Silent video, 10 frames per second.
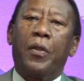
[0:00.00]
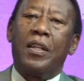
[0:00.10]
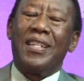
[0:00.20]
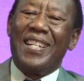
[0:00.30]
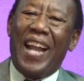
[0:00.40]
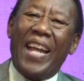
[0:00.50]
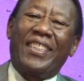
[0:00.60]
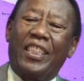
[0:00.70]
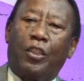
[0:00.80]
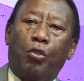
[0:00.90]

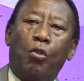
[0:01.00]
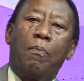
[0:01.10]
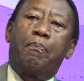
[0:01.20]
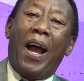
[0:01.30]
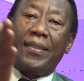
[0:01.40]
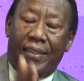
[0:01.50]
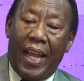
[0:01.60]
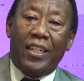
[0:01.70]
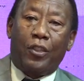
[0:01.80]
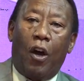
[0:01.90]

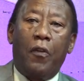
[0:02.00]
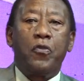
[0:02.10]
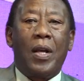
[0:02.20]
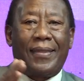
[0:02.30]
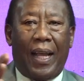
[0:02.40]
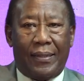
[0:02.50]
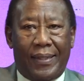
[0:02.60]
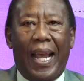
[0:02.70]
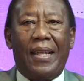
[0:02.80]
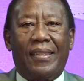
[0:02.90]
92% of your
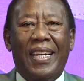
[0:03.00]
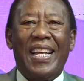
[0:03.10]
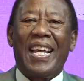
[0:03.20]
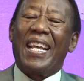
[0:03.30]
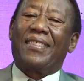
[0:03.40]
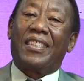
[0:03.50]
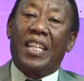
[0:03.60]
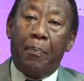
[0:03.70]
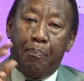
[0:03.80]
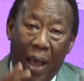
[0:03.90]
success is
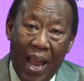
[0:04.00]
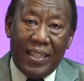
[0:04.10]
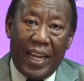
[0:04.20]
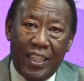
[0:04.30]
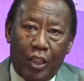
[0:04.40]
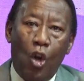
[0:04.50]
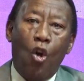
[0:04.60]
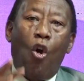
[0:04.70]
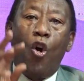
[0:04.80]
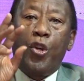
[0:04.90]
dependent
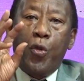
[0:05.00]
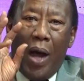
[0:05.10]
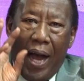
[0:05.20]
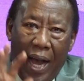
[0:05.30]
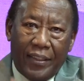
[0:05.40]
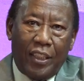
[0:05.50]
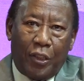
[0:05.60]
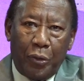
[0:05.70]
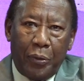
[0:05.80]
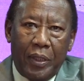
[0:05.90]
on your
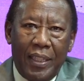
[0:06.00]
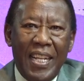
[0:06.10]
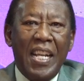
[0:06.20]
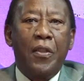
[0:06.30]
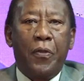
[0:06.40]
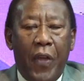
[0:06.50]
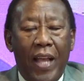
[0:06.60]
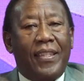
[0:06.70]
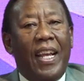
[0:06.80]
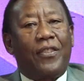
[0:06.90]
attitude.
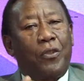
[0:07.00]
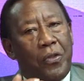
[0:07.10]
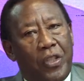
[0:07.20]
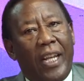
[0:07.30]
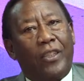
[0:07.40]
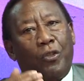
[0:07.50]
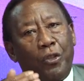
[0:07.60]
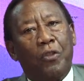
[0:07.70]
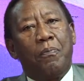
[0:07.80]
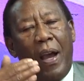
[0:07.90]
This is to say to
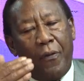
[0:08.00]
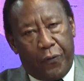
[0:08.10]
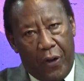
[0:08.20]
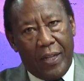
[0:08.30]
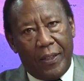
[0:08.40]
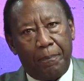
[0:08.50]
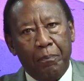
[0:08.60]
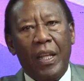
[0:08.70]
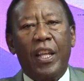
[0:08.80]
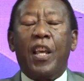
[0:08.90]
you, my friend,
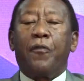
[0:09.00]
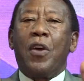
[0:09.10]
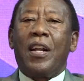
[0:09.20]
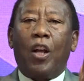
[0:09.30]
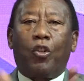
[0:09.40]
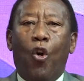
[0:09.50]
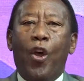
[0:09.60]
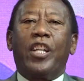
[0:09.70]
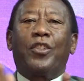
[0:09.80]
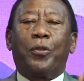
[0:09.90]
if you are
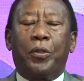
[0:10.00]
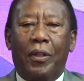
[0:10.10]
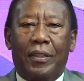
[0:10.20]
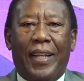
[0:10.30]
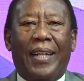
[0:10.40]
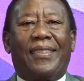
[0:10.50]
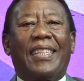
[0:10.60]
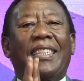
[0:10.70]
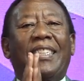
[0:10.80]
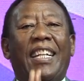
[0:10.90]
going to
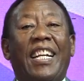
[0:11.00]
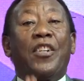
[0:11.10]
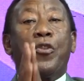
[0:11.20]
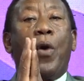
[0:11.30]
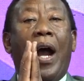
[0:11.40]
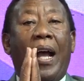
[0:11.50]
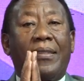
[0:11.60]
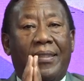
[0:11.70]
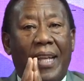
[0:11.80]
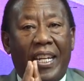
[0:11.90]
succeed in your
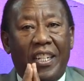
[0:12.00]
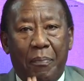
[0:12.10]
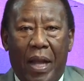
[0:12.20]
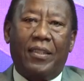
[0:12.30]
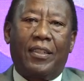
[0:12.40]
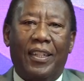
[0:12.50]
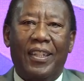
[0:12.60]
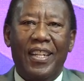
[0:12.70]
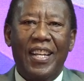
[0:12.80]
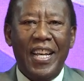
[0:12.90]
assignment,
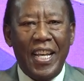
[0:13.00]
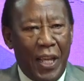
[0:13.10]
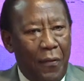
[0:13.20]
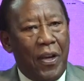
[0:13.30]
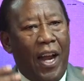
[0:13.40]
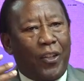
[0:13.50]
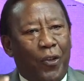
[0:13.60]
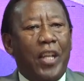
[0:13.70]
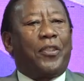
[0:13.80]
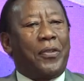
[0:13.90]
if you are
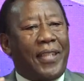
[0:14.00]
going to